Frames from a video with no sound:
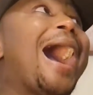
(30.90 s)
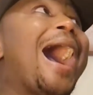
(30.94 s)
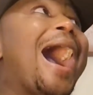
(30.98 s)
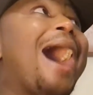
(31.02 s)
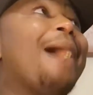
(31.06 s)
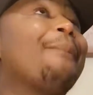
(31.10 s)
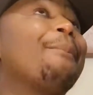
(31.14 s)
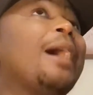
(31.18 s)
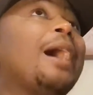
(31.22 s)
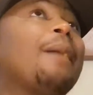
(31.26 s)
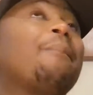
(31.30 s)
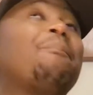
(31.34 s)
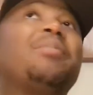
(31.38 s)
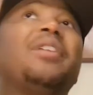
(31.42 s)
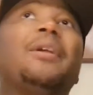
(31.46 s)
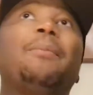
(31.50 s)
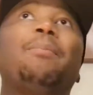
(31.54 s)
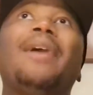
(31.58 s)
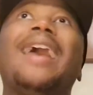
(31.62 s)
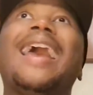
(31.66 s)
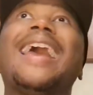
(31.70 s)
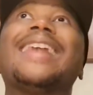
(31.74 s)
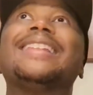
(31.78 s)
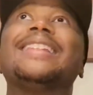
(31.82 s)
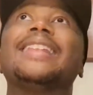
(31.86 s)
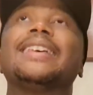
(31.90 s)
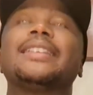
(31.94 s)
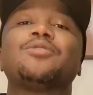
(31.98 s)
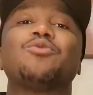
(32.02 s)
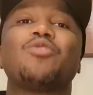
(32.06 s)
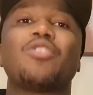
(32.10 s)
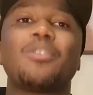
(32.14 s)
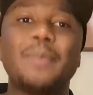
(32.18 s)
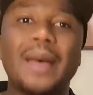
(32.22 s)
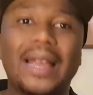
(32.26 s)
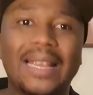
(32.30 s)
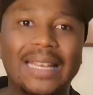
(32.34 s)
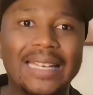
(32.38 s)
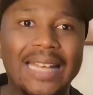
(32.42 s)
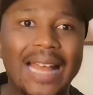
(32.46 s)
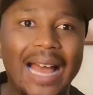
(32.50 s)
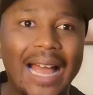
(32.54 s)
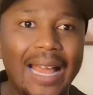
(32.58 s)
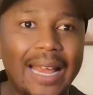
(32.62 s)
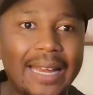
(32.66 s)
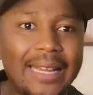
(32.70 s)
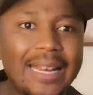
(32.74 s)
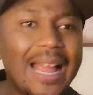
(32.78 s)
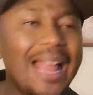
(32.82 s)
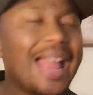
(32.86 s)
about preparedness with Man
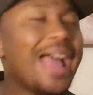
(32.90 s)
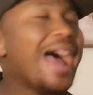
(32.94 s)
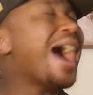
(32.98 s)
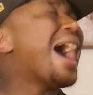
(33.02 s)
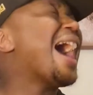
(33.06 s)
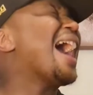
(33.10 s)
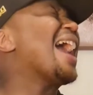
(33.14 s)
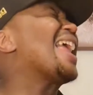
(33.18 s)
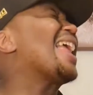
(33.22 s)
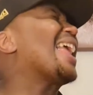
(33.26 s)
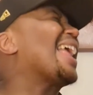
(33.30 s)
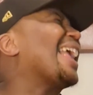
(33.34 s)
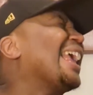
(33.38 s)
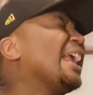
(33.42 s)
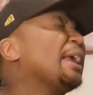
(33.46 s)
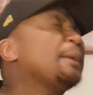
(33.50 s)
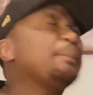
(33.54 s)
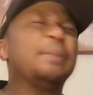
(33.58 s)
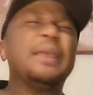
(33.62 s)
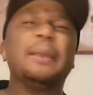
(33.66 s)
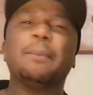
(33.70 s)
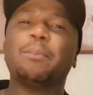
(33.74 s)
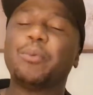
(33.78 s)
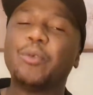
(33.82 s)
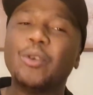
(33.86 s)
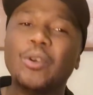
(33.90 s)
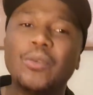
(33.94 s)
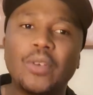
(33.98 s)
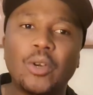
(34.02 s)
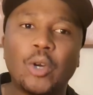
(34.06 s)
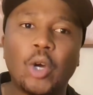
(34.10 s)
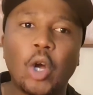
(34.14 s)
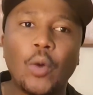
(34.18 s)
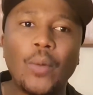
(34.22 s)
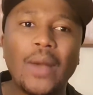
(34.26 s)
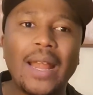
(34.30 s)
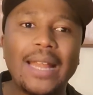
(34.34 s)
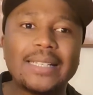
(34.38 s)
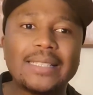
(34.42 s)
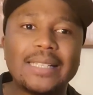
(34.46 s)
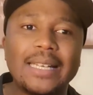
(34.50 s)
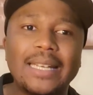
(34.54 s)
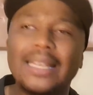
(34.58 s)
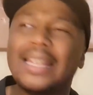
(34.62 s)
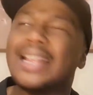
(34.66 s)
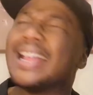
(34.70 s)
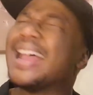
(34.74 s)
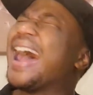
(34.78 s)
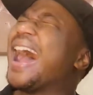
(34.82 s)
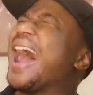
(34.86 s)
United. I hate being proven
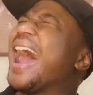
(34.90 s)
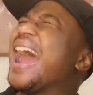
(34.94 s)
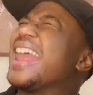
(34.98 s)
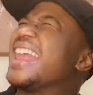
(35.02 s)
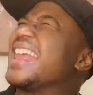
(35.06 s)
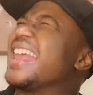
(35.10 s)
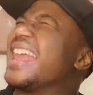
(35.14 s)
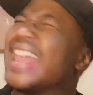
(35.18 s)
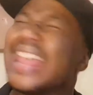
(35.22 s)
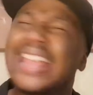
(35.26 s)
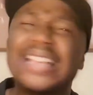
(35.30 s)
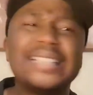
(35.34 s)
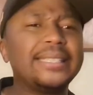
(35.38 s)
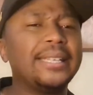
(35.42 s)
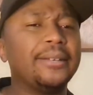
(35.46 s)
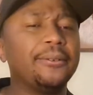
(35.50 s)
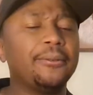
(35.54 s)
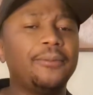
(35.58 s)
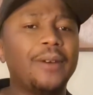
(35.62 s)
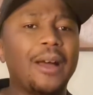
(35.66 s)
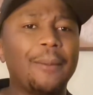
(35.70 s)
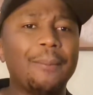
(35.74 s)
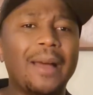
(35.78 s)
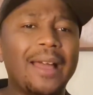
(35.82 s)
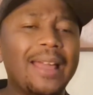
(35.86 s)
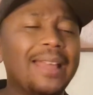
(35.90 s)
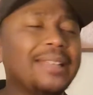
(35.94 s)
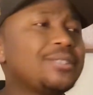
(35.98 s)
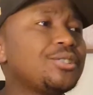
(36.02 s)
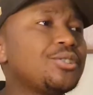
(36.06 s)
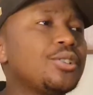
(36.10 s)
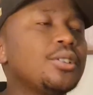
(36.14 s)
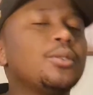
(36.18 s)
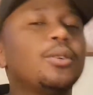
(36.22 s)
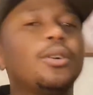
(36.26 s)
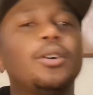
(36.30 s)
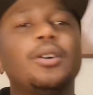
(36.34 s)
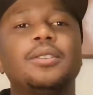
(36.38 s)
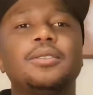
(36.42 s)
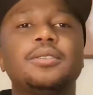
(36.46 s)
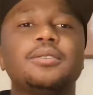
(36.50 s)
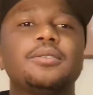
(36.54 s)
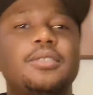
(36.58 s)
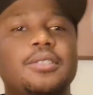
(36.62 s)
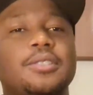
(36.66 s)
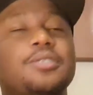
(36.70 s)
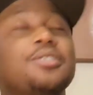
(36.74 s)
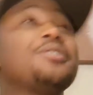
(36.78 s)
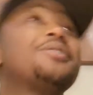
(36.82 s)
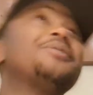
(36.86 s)
correctly. I hate it, fam.
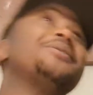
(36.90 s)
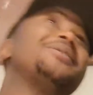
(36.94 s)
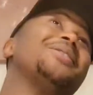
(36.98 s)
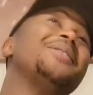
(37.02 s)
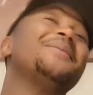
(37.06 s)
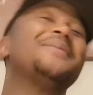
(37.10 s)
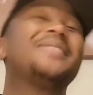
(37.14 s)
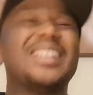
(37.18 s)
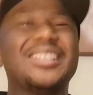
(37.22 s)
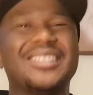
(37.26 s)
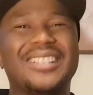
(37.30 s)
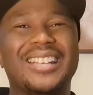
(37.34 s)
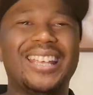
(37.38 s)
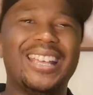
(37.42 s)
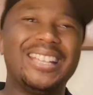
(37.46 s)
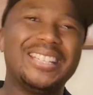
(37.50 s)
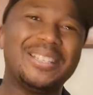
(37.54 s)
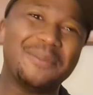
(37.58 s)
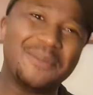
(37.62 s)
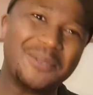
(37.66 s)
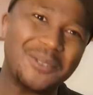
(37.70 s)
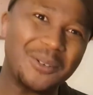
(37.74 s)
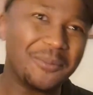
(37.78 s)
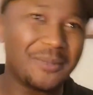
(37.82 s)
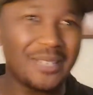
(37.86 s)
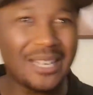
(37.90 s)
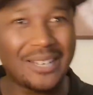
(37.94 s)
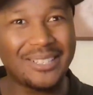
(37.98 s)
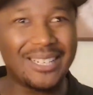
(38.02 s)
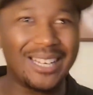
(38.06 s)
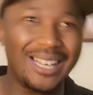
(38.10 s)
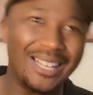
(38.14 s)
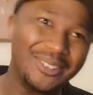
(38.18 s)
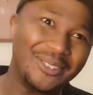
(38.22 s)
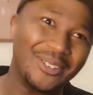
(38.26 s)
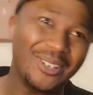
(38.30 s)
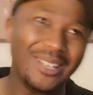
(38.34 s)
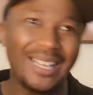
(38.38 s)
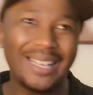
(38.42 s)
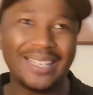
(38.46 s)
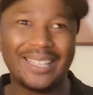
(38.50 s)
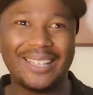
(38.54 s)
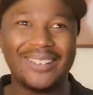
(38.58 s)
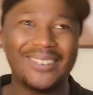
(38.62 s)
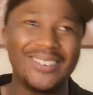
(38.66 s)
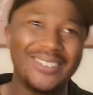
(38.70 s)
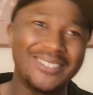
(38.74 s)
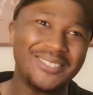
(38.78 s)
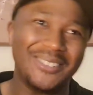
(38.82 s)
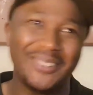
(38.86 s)
Sometimes I hate it, but sometimes I do like
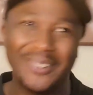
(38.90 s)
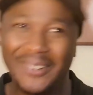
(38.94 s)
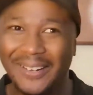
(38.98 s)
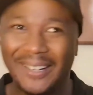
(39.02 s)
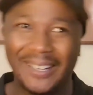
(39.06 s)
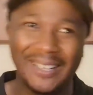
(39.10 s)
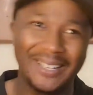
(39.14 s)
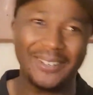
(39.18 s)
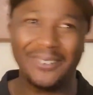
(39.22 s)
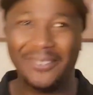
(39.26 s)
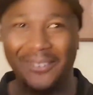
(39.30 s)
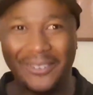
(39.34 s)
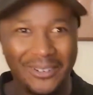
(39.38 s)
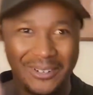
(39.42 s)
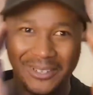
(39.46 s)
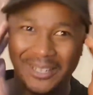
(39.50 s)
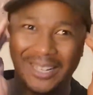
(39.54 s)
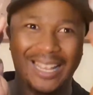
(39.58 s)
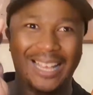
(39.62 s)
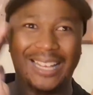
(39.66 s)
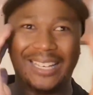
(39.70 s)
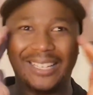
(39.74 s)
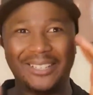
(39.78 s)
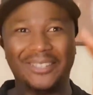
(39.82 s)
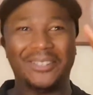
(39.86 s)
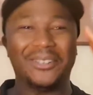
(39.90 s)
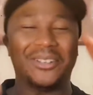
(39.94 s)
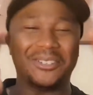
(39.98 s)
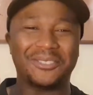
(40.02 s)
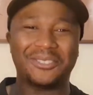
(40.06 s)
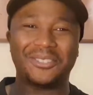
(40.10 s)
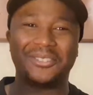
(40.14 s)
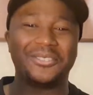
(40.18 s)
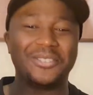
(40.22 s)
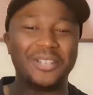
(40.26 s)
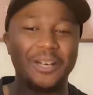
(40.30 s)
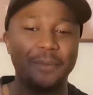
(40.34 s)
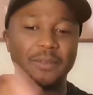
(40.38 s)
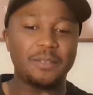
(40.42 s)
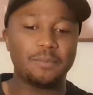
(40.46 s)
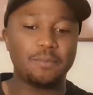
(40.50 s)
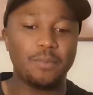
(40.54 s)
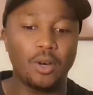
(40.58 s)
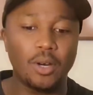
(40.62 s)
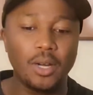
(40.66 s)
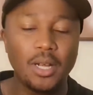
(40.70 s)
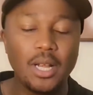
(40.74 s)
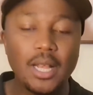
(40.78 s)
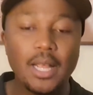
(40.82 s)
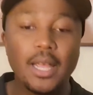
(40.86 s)
it because, you know, like, you're like Notre Dame.
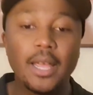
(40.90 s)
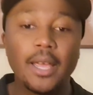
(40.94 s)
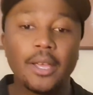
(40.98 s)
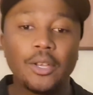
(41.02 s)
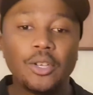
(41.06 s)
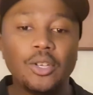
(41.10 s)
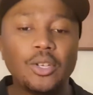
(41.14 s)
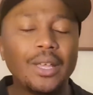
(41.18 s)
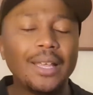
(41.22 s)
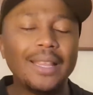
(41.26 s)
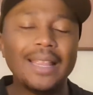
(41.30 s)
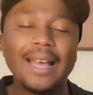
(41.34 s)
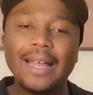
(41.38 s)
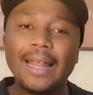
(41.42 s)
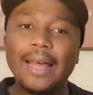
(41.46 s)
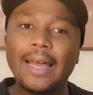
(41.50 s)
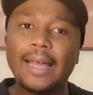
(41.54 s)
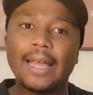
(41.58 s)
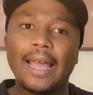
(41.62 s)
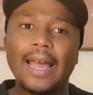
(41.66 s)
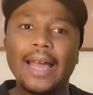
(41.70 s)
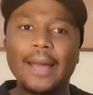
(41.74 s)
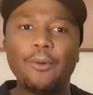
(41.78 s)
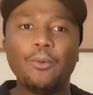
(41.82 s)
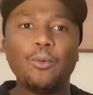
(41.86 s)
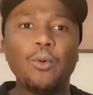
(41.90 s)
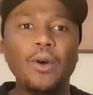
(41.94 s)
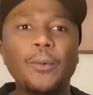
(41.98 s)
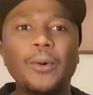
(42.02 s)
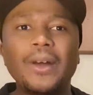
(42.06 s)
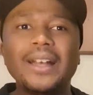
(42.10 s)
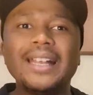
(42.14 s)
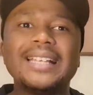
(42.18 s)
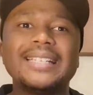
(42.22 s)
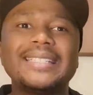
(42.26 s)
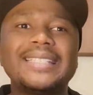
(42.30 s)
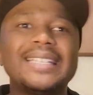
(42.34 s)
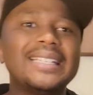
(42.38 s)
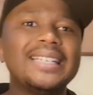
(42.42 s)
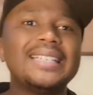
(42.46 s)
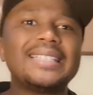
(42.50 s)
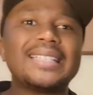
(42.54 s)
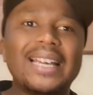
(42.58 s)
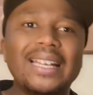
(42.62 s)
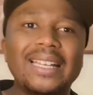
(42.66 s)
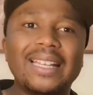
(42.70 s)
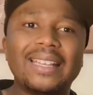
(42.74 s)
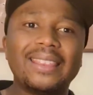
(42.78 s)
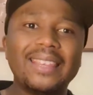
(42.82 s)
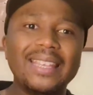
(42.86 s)
But when I say these
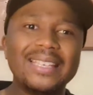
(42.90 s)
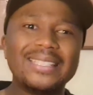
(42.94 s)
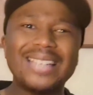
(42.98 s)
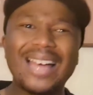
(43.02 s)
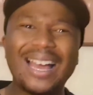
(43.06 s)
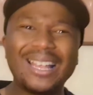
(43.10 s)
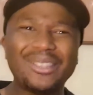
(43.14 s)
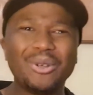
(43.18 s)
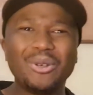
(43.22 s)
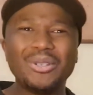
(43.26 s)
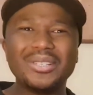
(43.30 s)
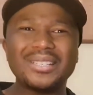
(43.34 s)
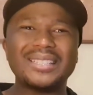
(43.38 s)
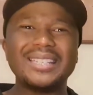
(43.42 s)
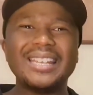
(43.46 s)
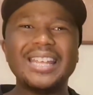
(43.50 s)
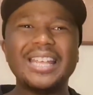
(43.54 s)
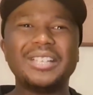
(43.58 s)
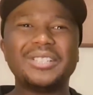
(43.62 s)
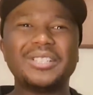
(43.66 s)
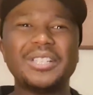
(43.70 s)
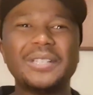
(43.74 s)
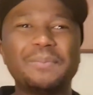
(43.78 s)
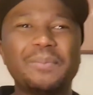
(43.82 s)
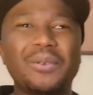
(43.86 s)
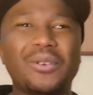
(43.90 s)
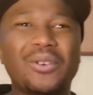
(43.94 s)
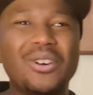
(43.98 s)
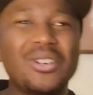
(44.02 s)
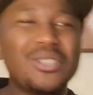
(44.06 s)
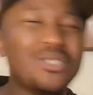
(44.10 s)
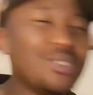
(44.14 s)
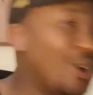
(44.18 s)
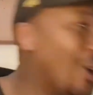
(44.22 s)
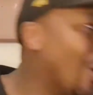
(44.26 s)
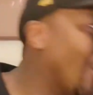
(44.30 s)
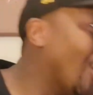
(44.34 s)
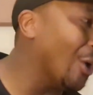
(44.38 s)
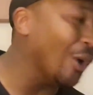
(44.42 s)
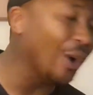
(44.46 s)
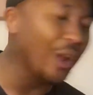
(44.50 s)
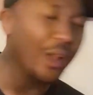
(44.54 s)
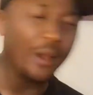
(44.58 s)
kind of things, I don't say it just because, oh,